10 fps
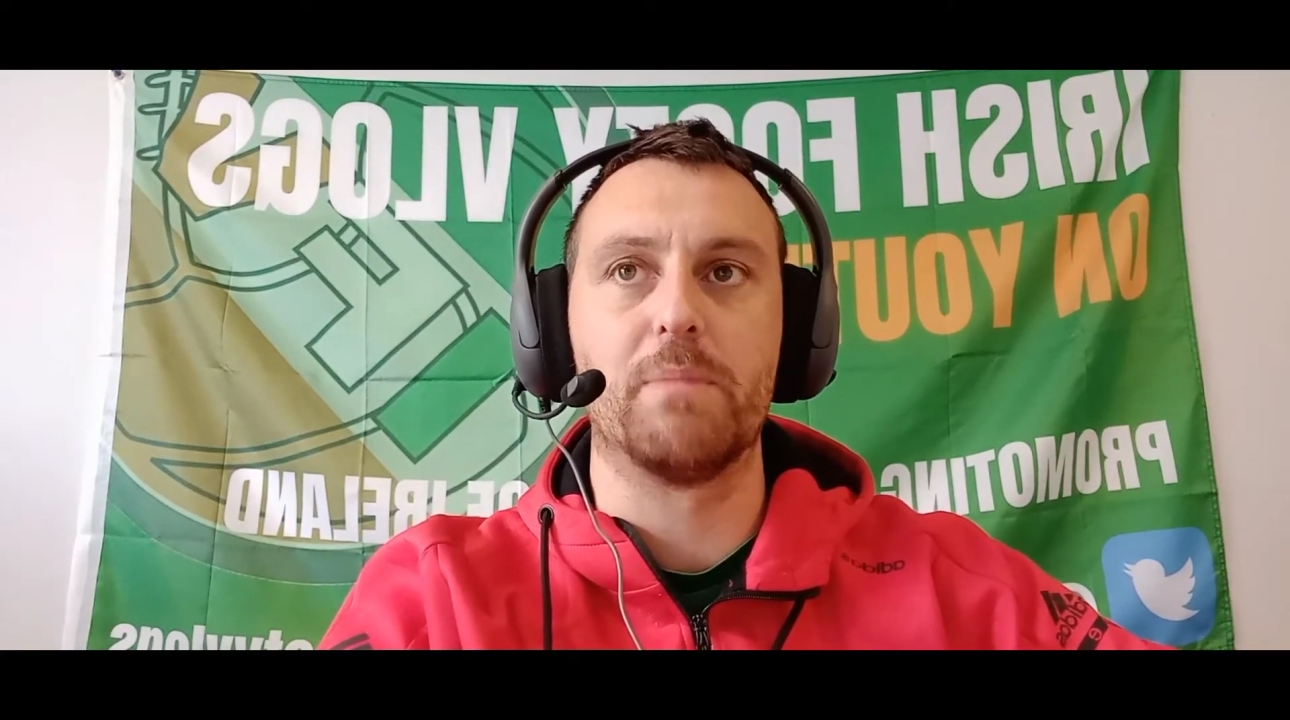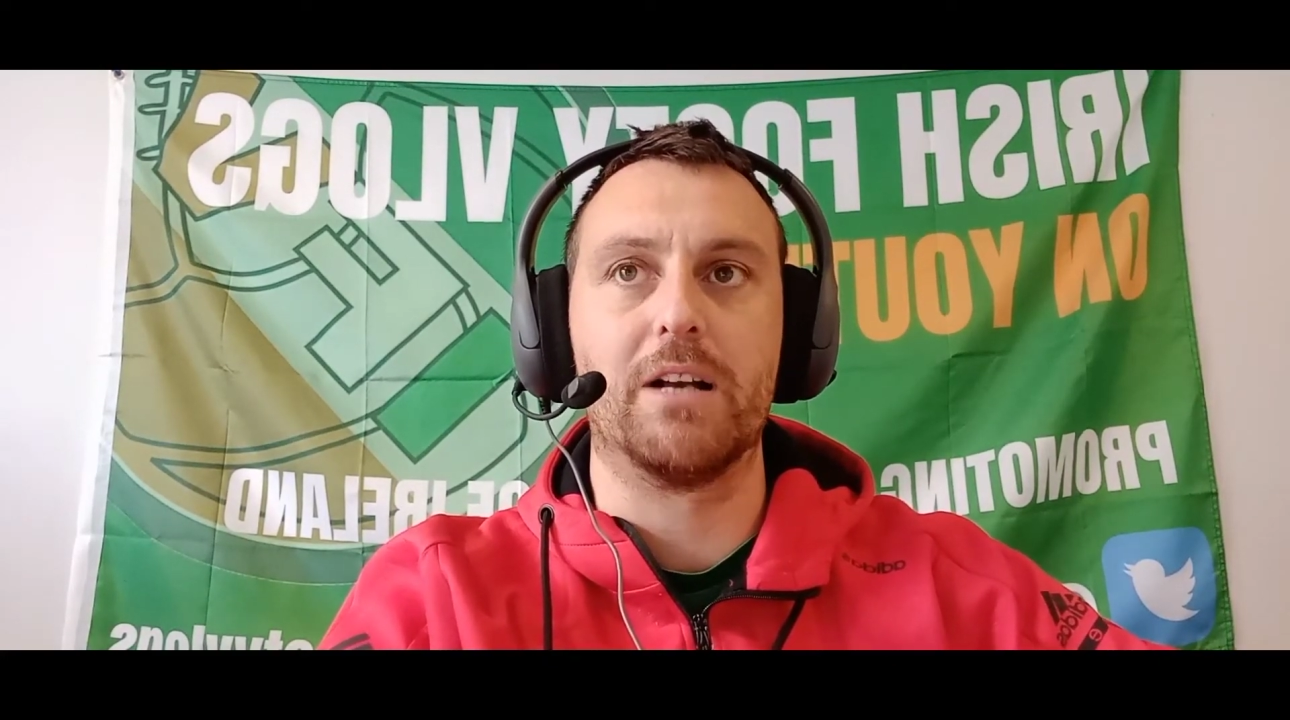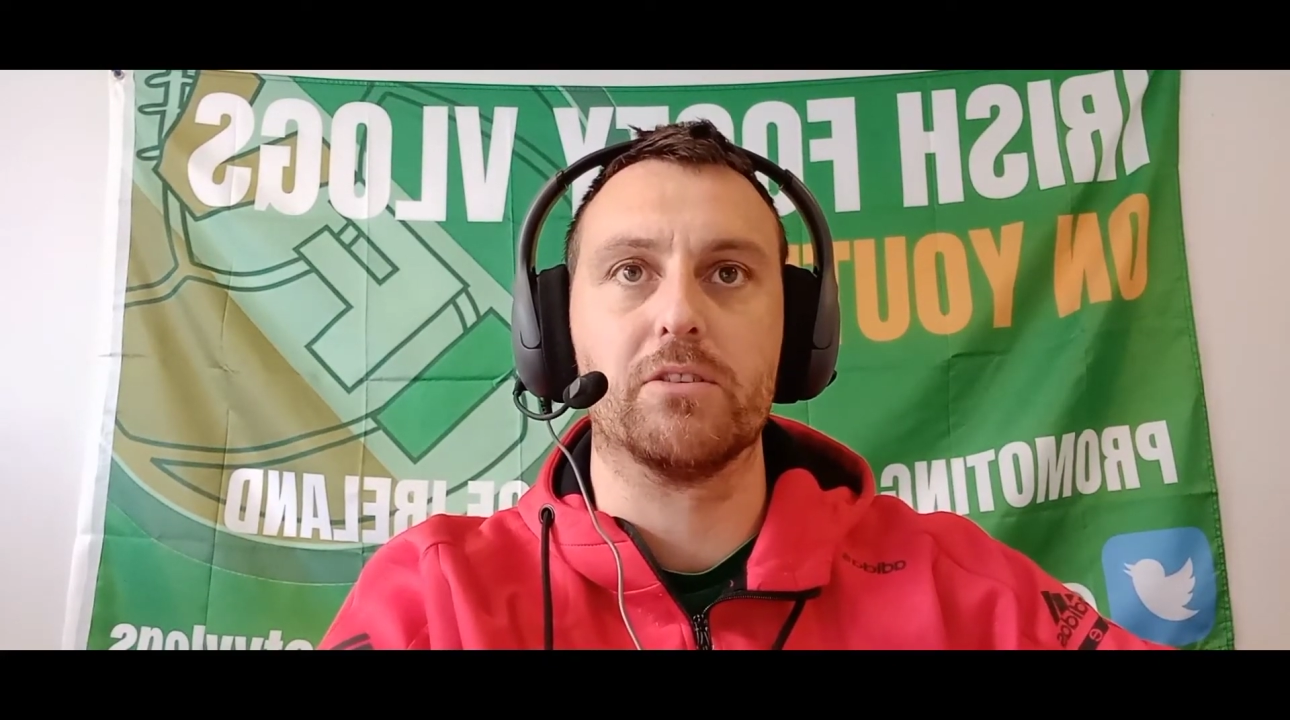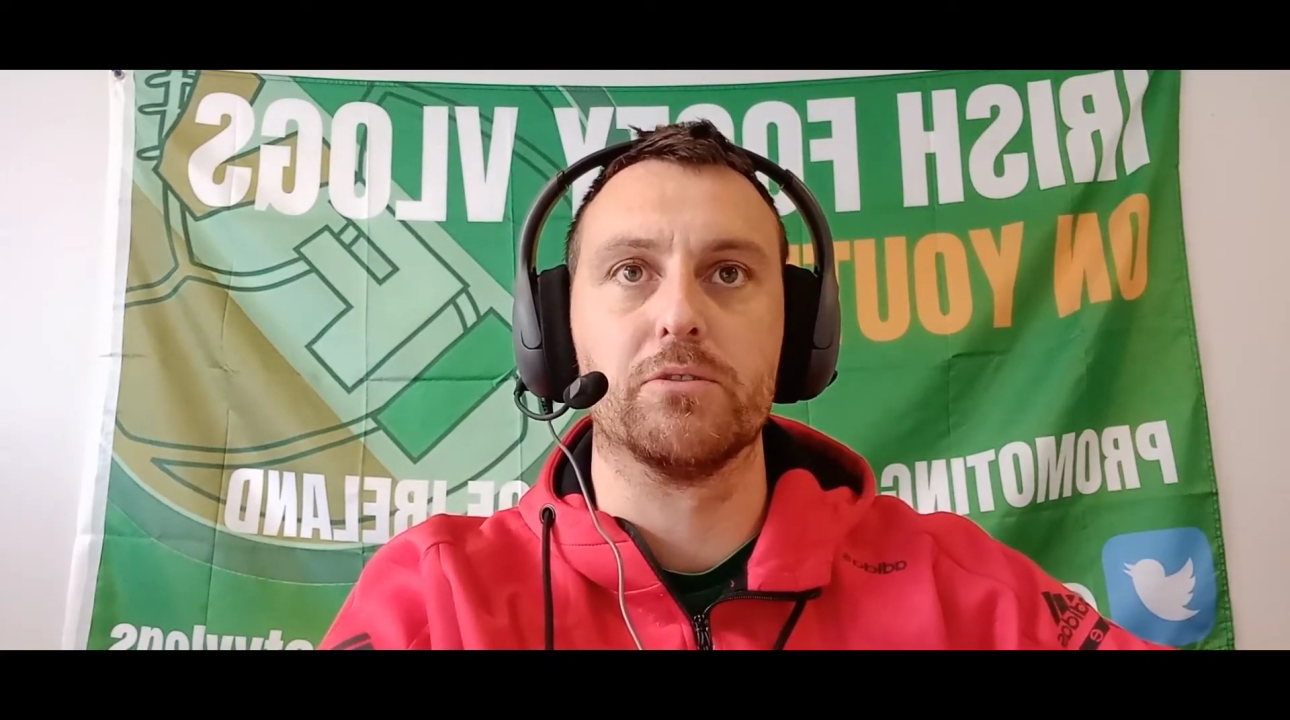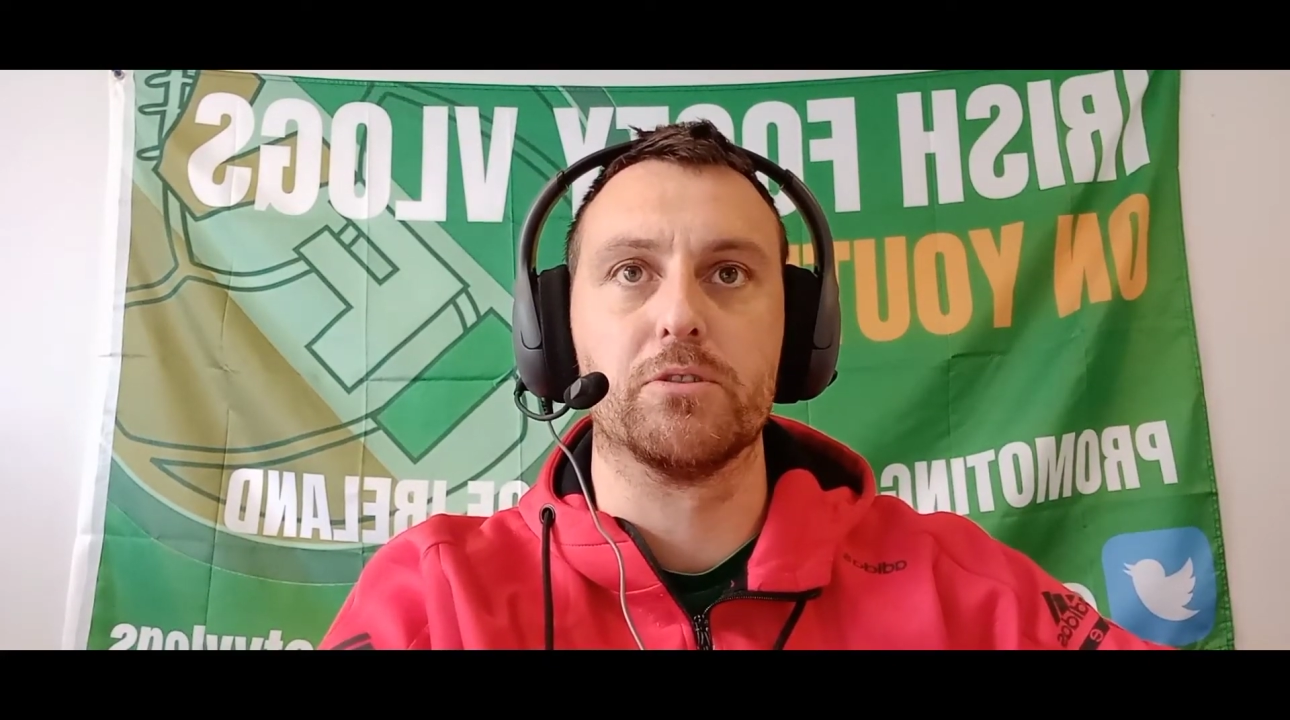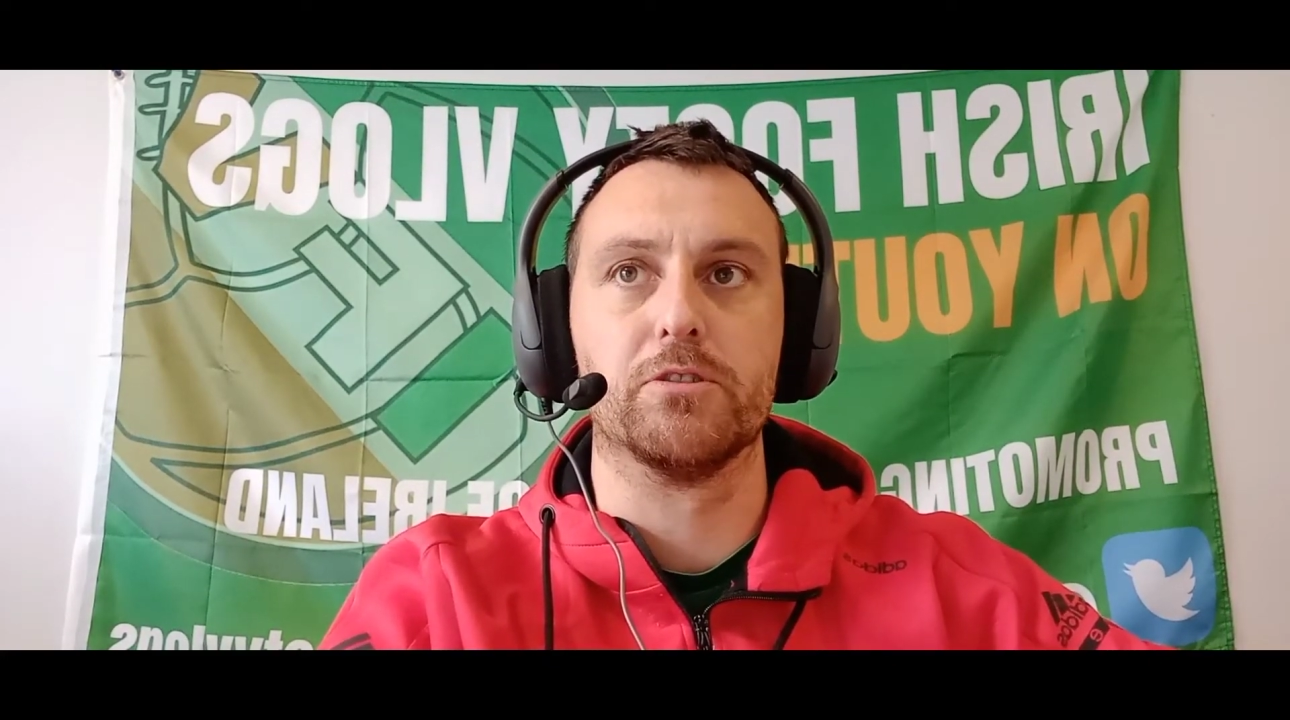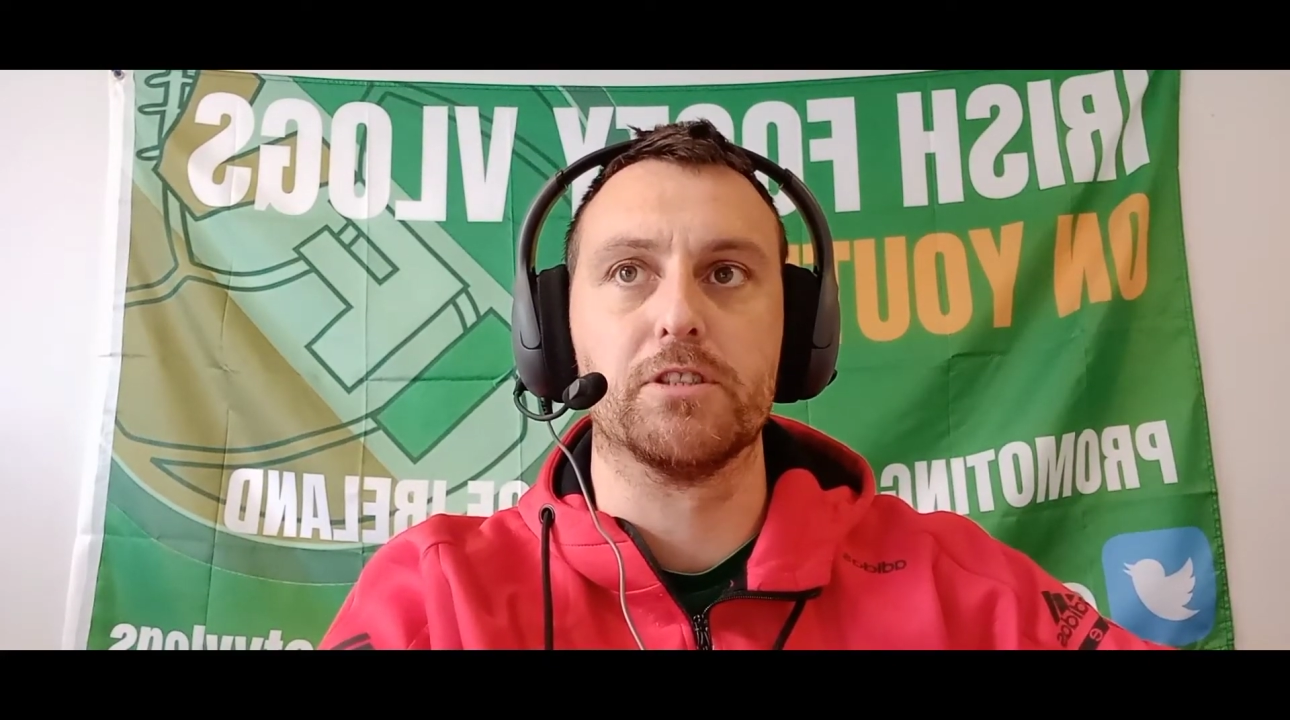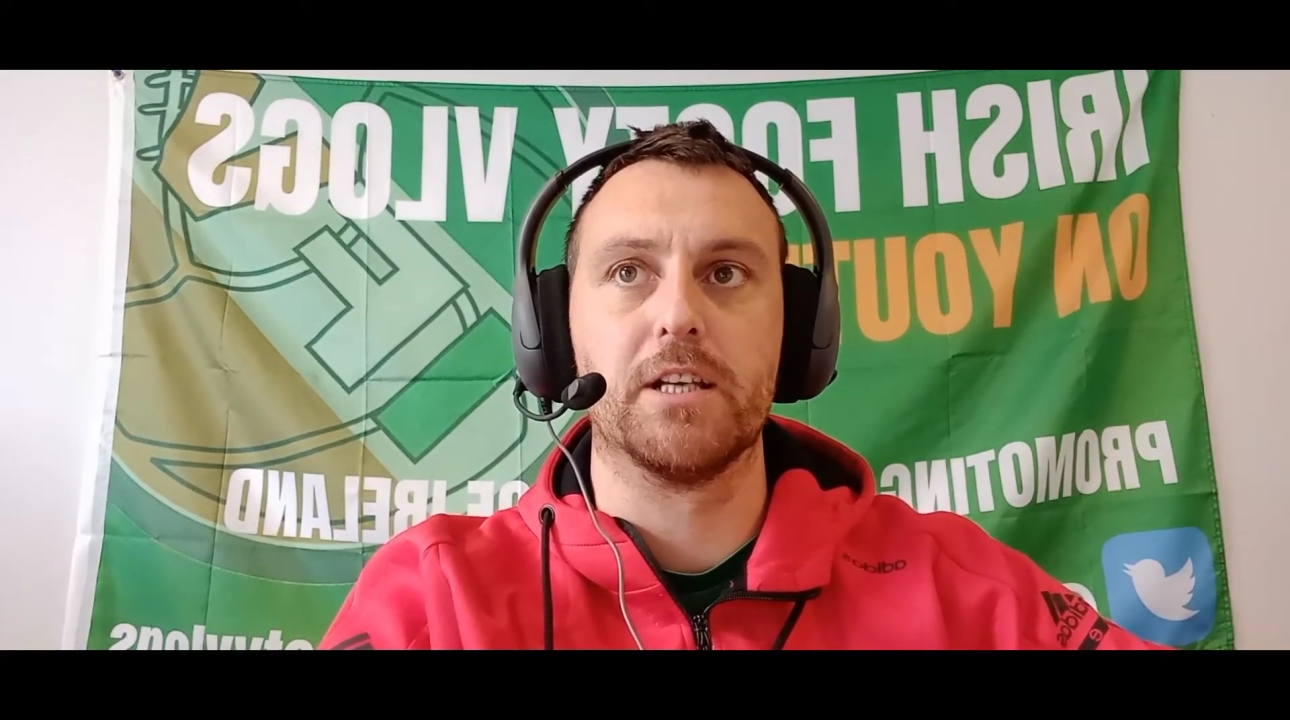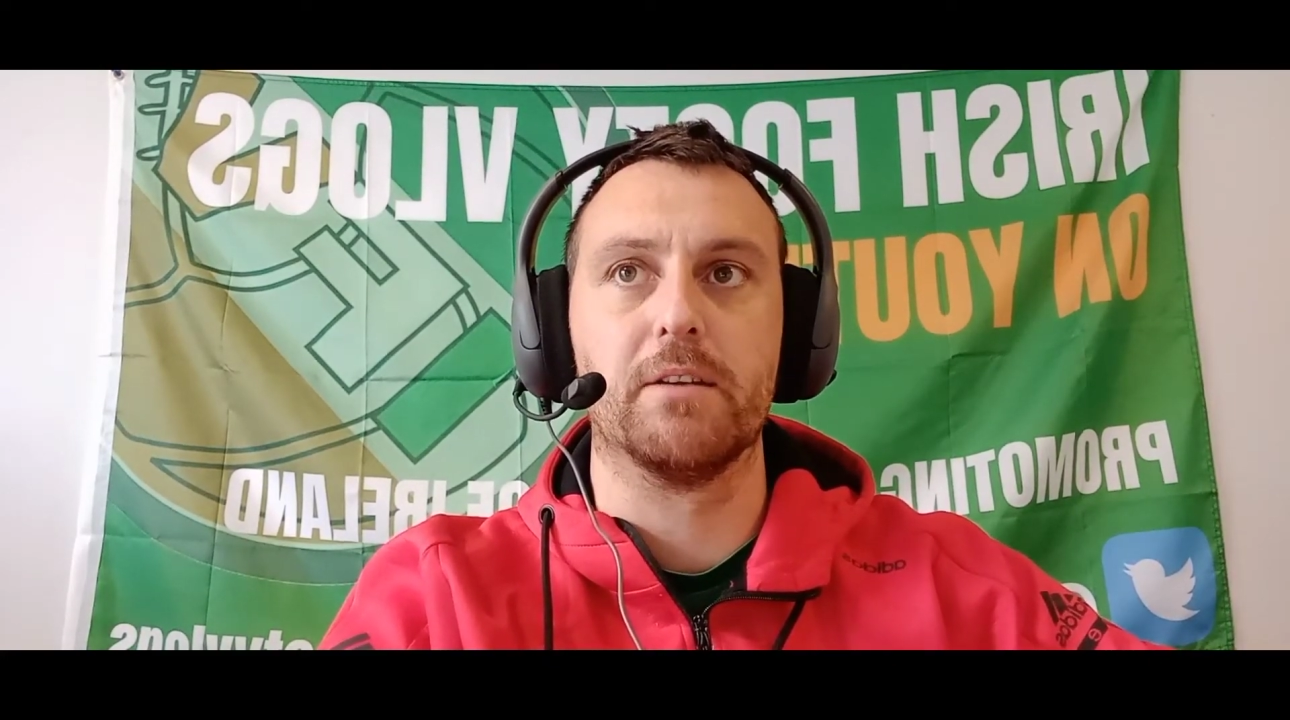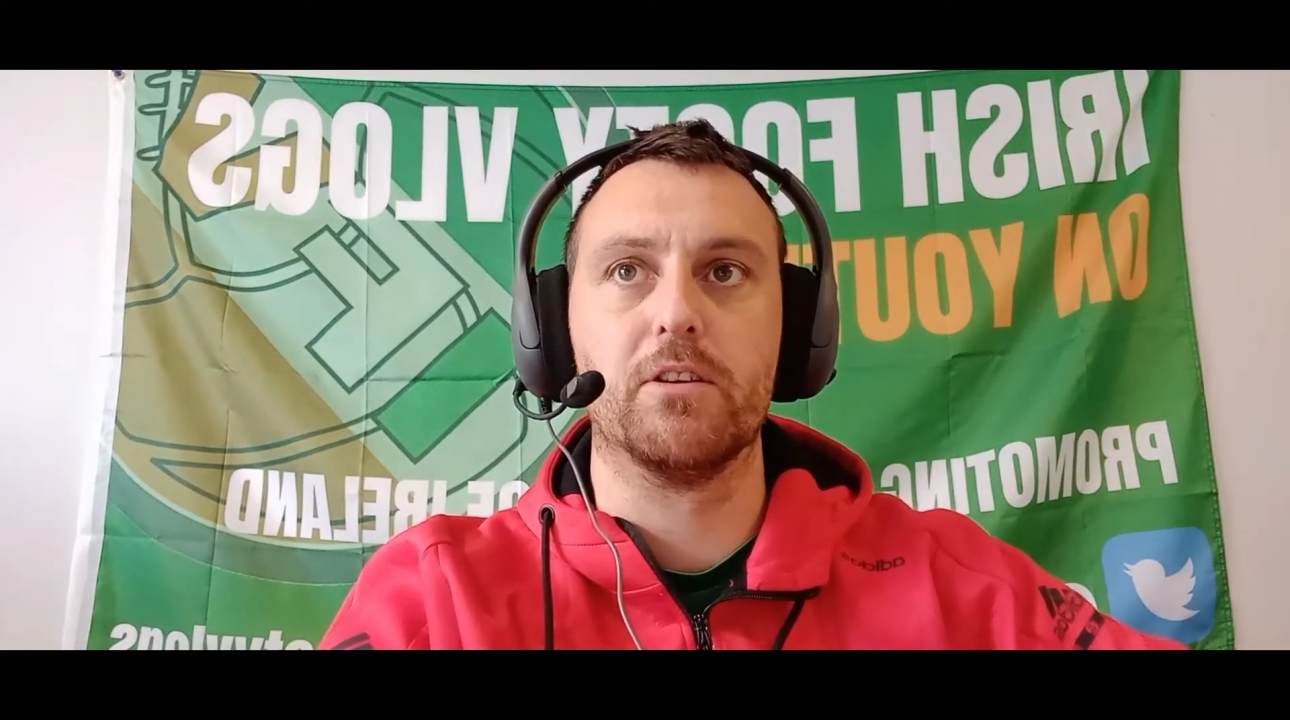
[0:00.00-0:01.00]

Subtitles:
match on Thursday,